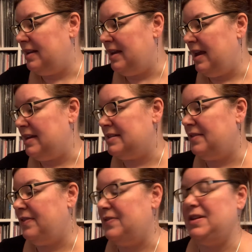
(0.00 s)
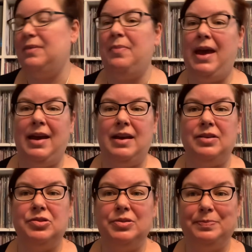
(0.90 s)
8 to 15
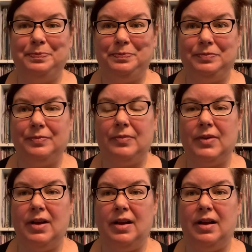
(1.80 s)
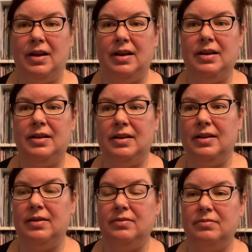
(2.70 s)
page uh,
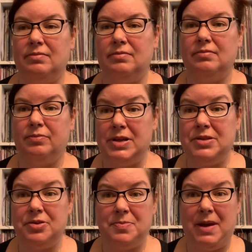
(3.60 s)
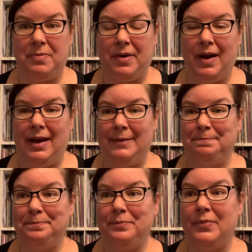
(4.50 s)
research paper
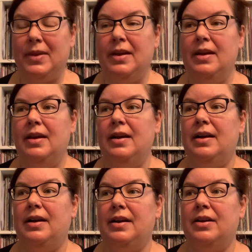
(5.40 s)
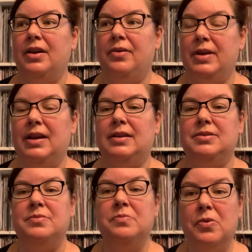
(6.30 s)
on, going
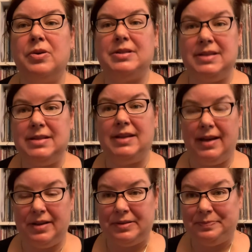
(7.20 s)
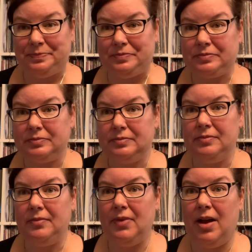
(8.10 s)
into more detail
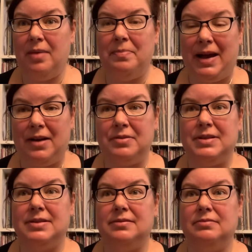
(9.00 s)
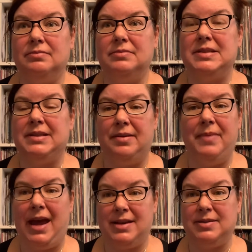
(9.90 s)
about some
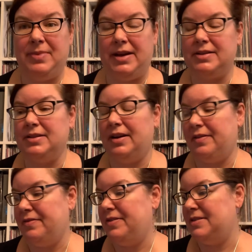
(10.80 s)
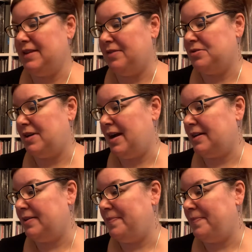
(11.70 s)
aspect of the soundtrack.